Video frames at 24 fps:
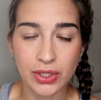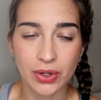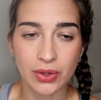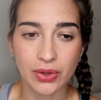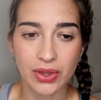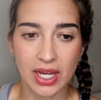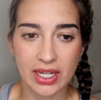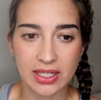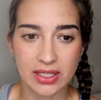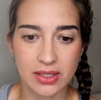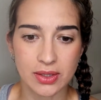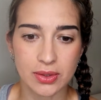
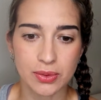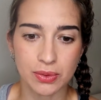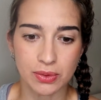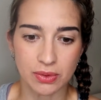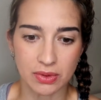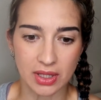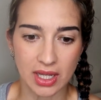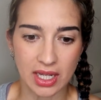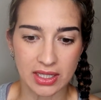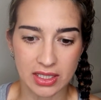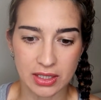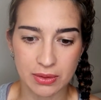That's
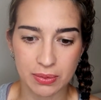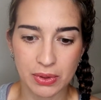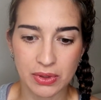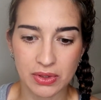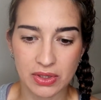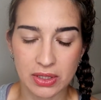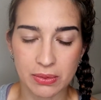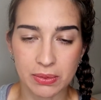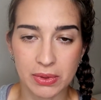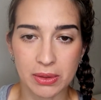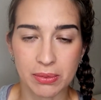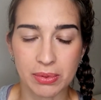
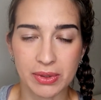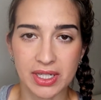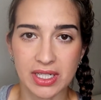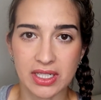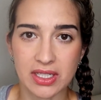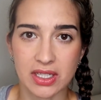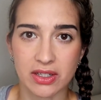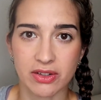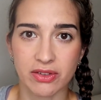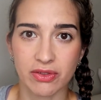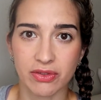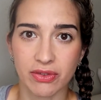supposed to be a
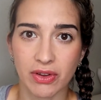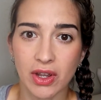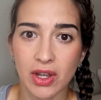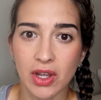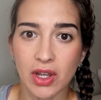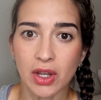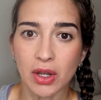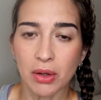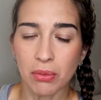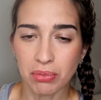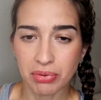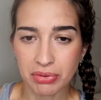place of
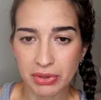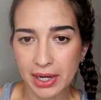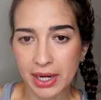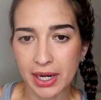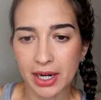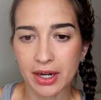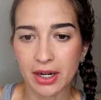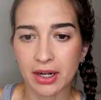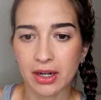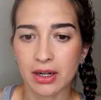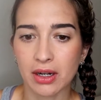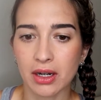
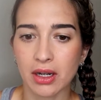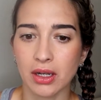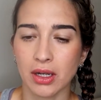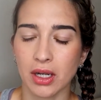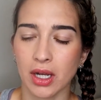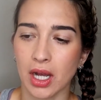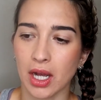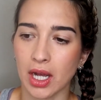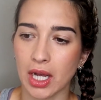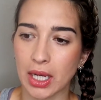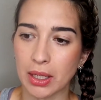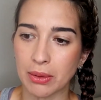prayer,
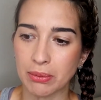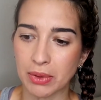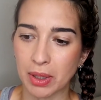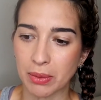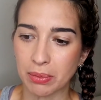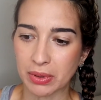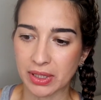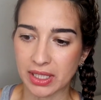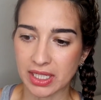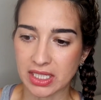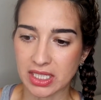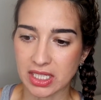a
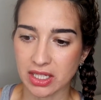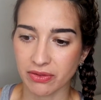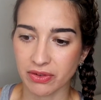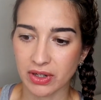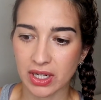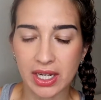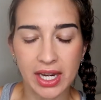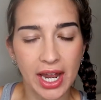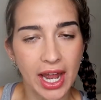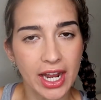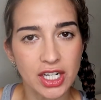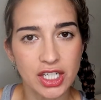place of
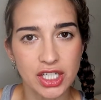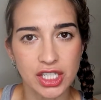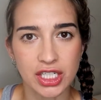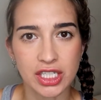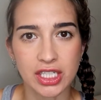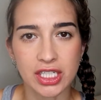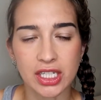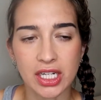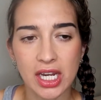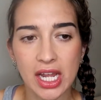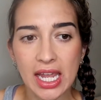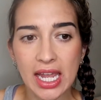connection,